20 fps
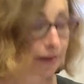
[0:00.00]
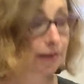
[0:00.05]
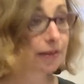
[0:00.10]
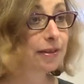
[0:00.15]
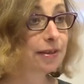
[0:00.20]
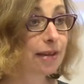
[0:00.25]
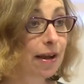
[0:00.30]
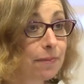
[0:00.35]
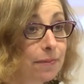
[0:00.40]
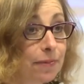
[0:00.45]

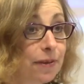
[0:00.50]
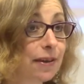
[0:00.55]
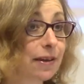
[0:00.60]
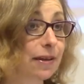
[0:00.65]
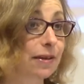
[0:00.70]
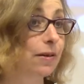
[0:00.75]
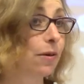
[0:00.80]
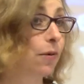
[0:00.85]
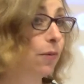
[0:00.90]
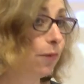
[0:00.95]

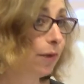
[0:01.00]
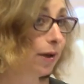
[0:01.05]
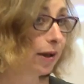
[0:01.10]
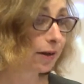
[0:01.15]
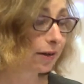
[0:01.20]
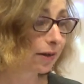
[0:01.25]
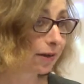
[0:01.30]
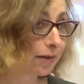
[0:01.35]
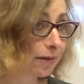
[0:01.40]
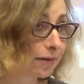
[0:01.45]
Something
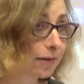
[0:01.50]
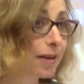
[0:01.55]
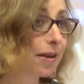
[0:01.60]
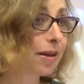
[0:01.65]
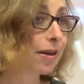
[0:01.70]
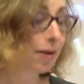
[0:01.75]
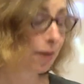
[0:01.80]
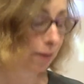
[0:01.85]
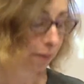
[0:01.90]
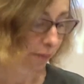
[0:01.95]
will,
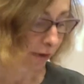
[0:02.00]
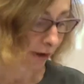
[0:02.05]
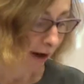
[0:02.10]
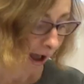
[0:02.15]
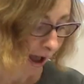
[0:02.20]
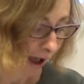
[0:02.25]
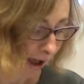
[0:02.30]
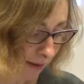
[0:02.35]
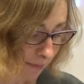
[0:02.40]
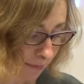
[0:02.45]

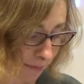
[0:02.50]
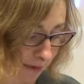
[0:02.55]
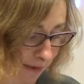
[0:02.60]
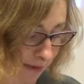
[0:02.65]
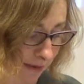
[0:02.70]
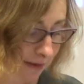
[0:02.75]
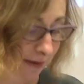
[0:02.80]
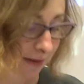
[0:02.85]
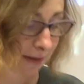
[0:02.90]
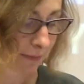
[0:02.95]

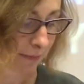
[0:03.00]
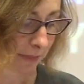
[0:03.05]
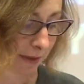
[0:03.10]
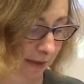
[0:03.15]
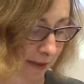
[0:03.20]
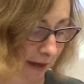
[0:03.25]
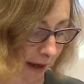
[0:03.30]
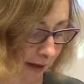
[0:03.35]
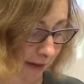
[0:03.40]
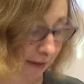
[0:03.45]
perhaps, be
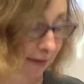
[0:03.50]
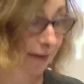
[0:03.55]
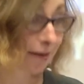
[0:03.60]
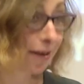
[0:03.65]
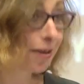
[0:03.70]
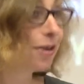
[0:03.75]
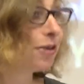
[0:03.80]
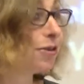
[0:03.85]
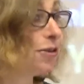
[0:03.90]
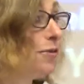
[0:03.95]
done
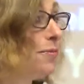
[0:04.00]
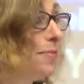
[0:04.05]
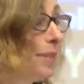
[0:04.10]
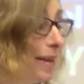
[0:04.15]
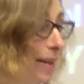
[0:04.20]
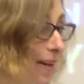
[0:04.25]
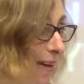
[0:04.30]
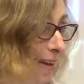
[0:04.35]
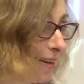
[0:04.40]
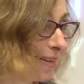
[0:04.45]
to
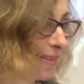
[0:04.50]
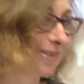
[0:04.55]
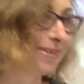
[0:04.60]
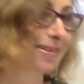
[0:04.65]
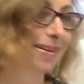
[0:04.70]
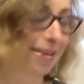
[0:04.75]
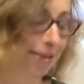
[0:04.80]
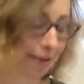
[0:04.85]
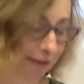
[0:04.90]
begin